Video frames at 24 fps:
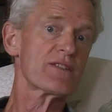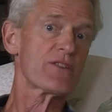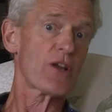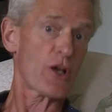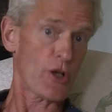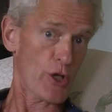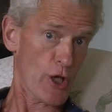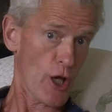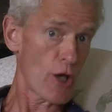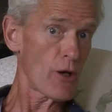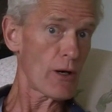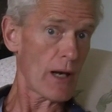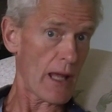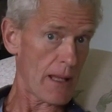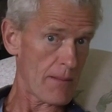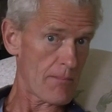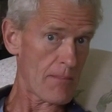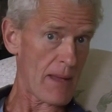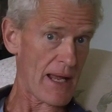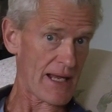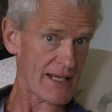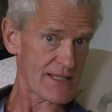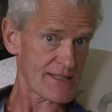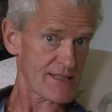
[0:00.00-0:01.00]
that go like
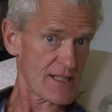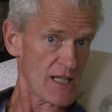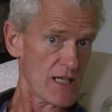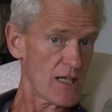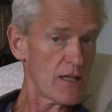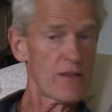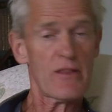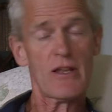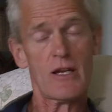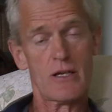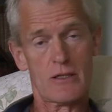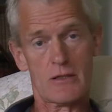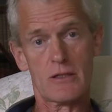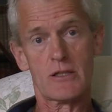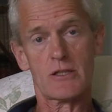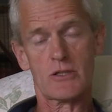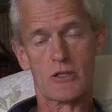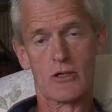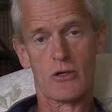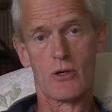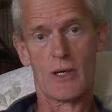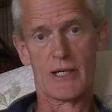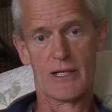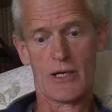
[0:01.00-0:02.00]
magister, there
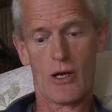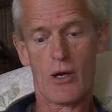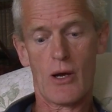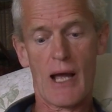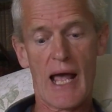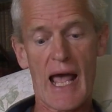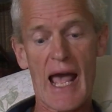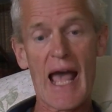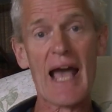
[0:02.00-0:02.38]
are quite a lot.